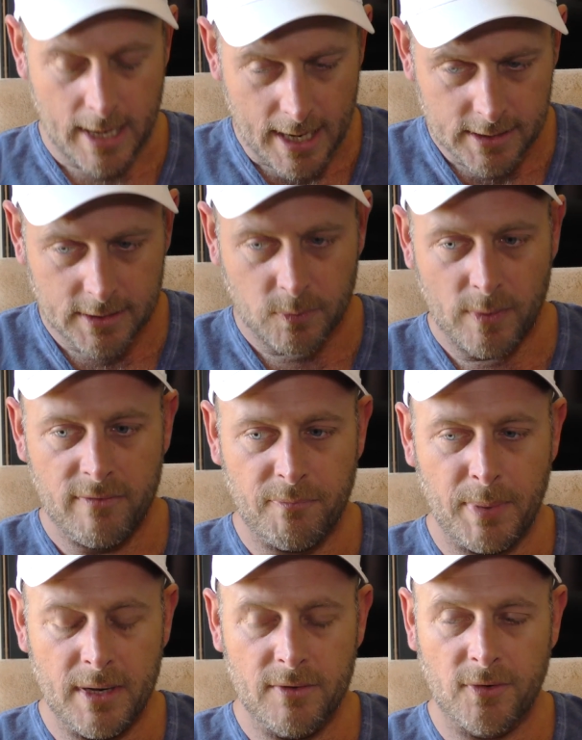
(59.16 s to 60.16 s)
Yes,
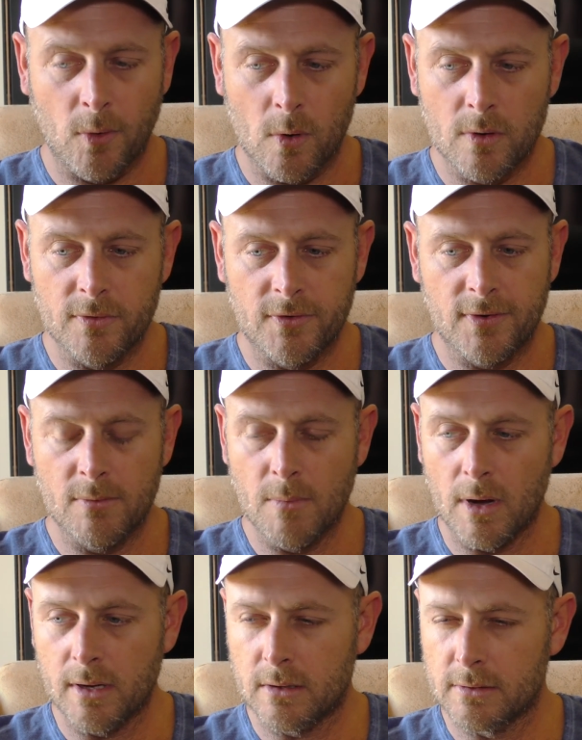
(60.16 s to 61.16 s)
we've been talking to
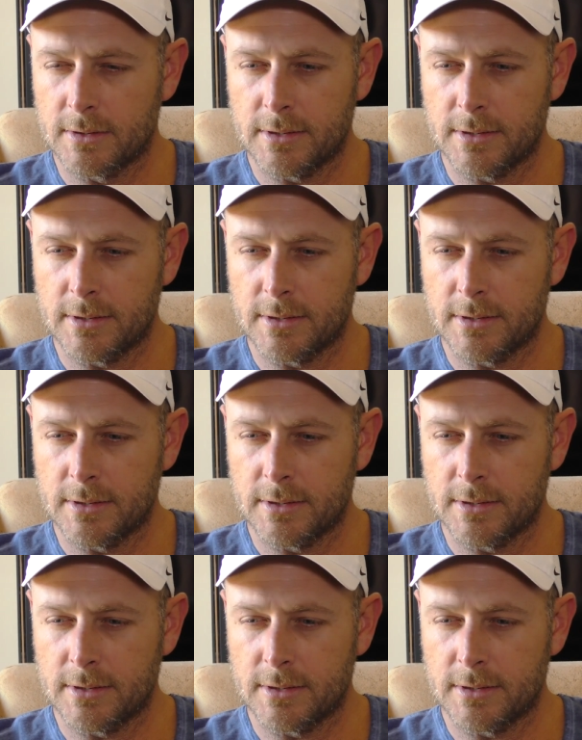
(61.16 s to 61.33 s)
Michael